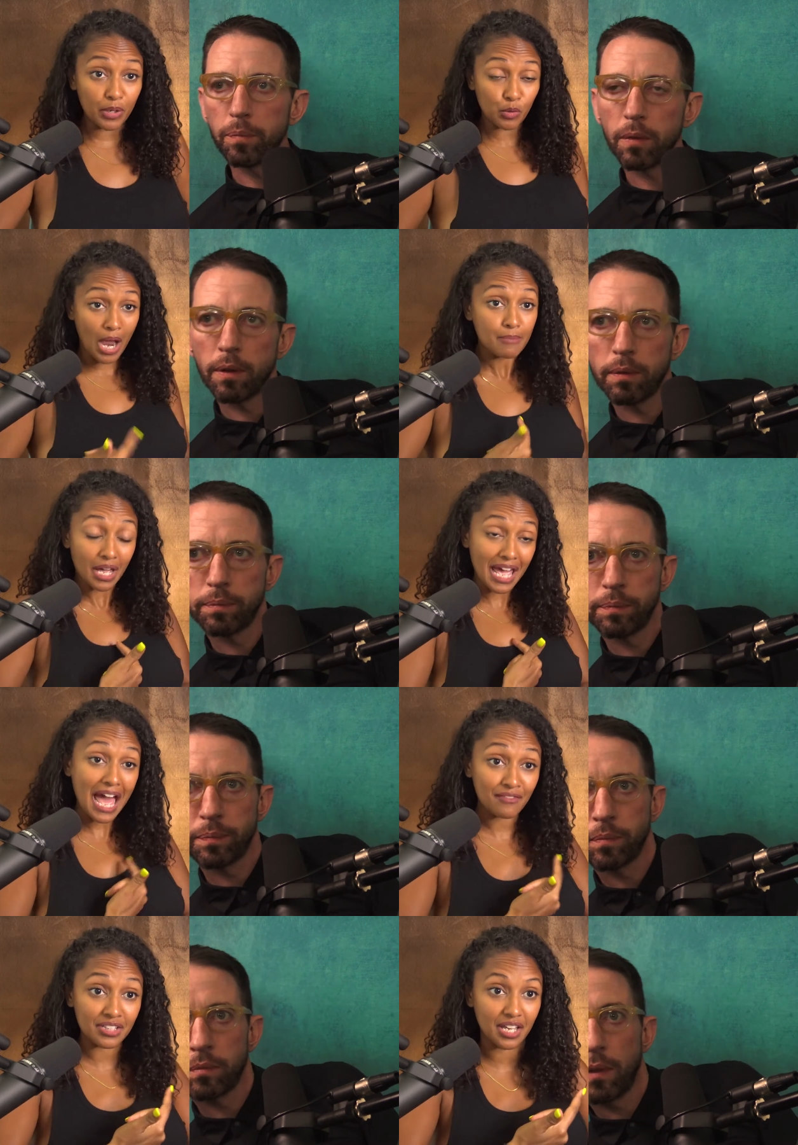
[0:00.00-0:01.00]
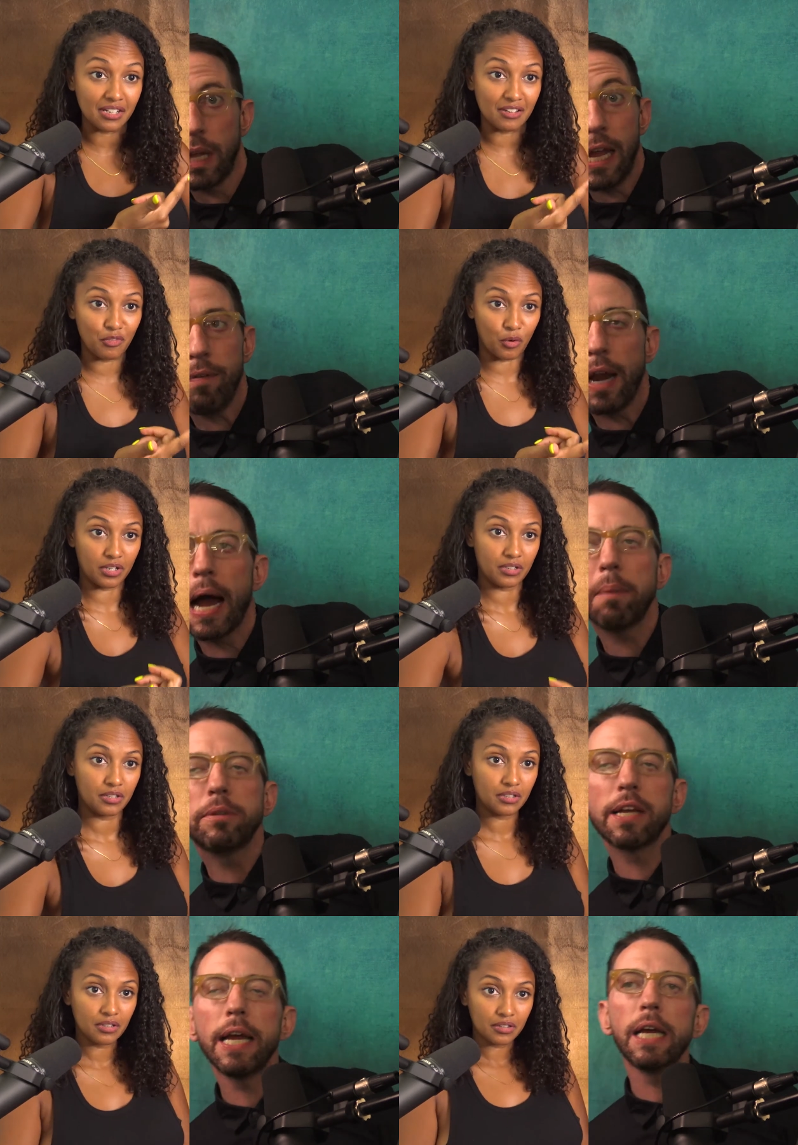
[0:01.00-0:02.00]
Speaker 1: but I'm not advocating even, for I'm
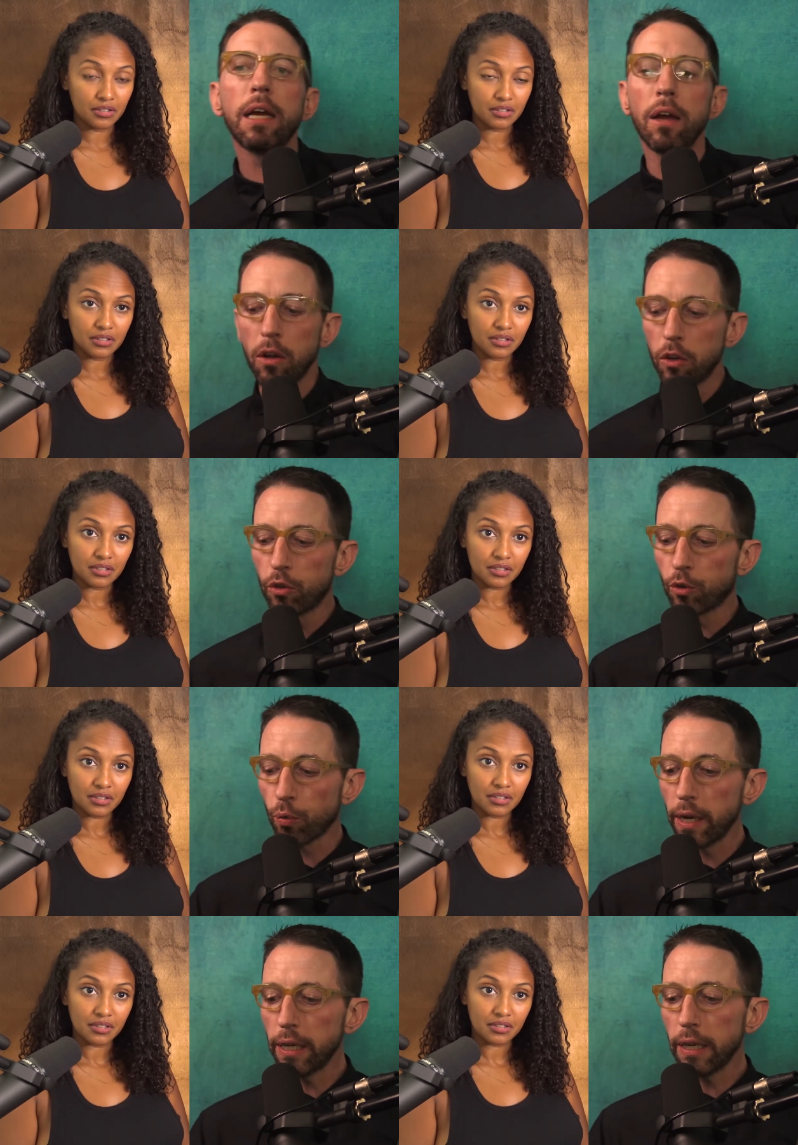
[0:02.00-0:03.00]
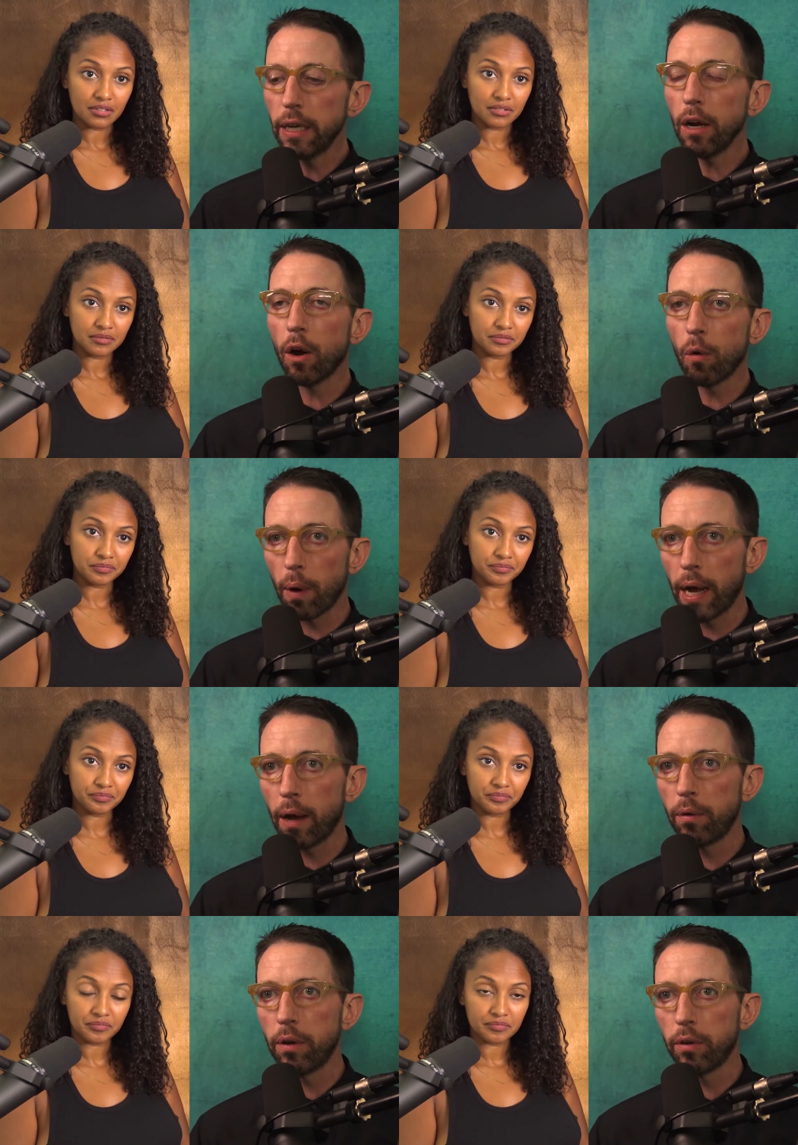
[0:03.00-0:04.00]
Speaker 2: saying drinking
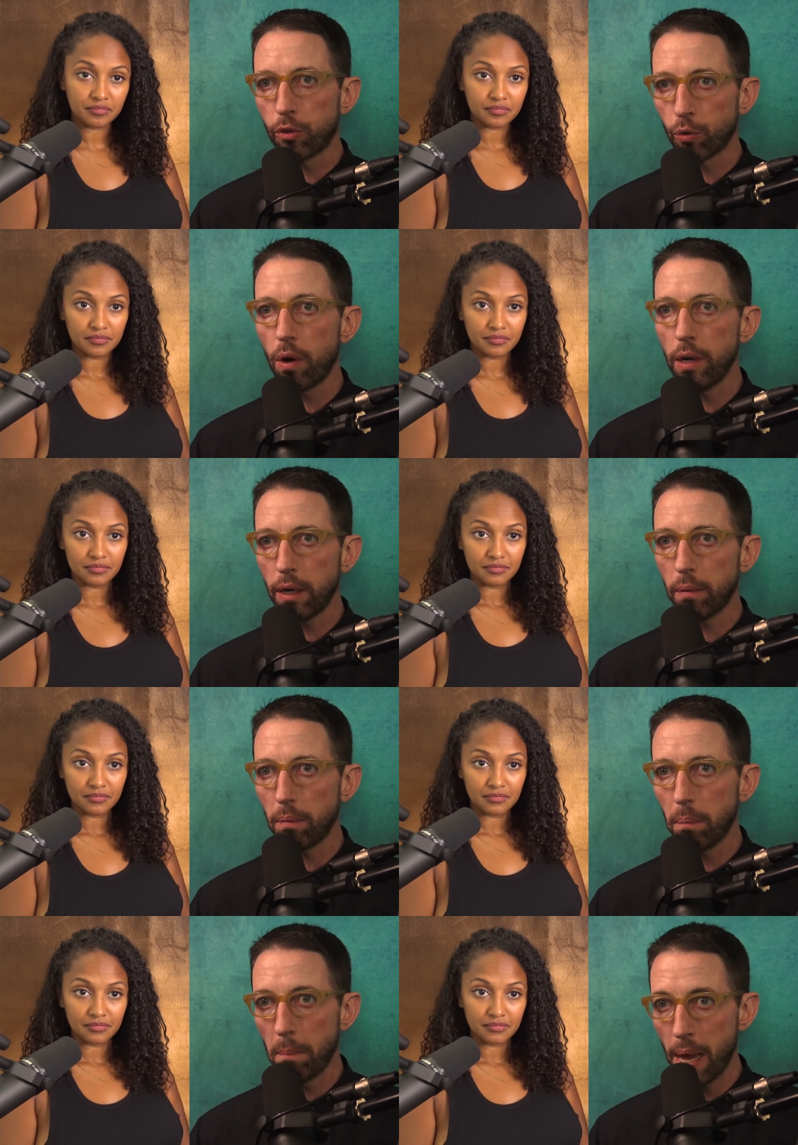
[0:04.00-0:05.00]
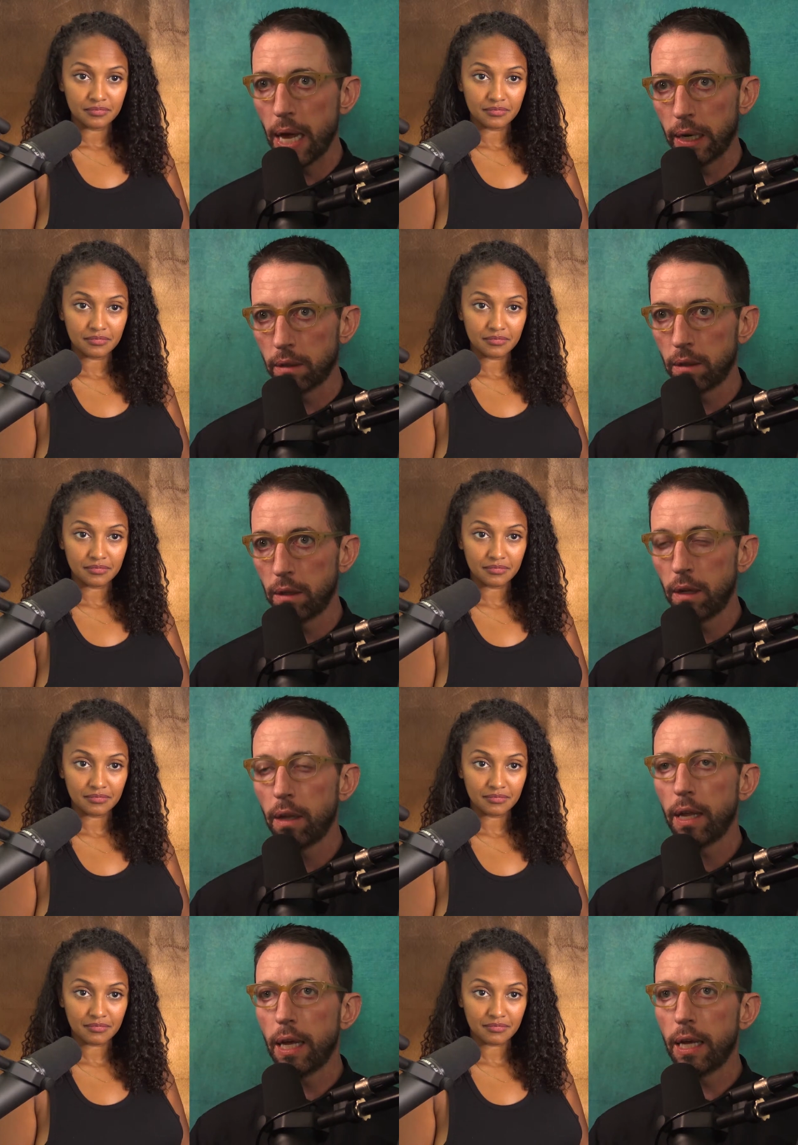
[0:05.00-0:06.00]
around drunk men
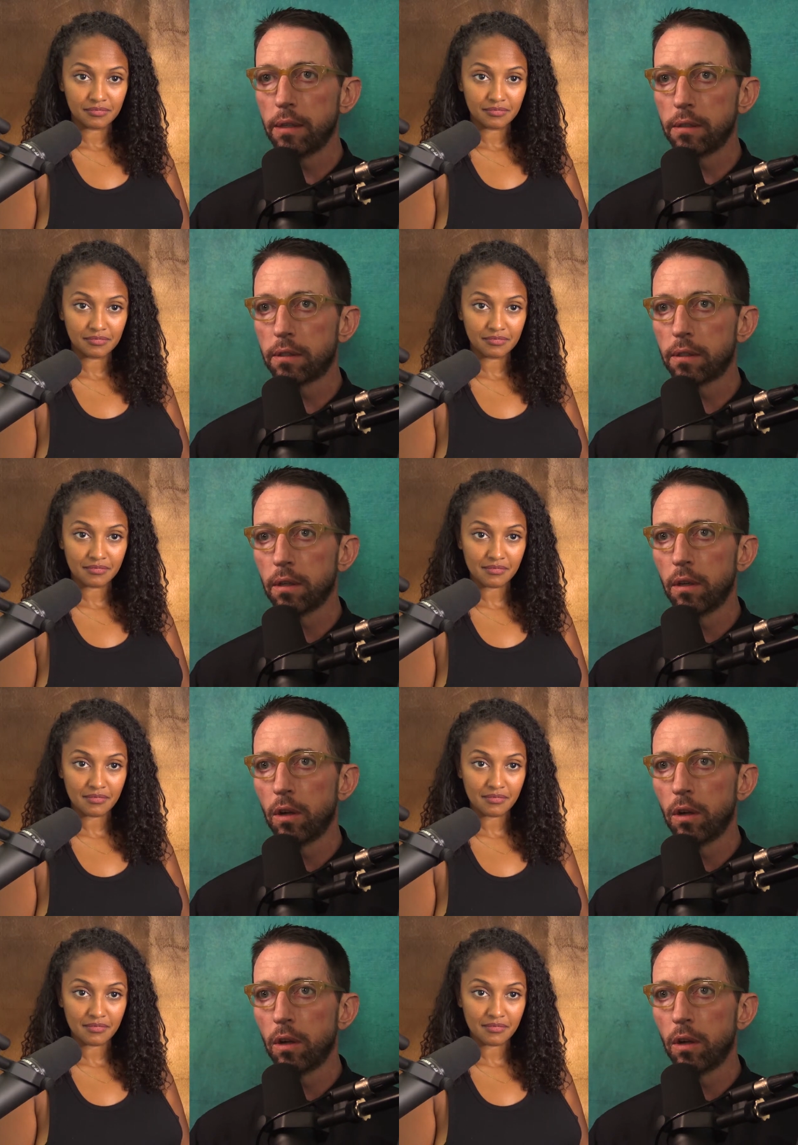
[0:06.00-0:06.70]
is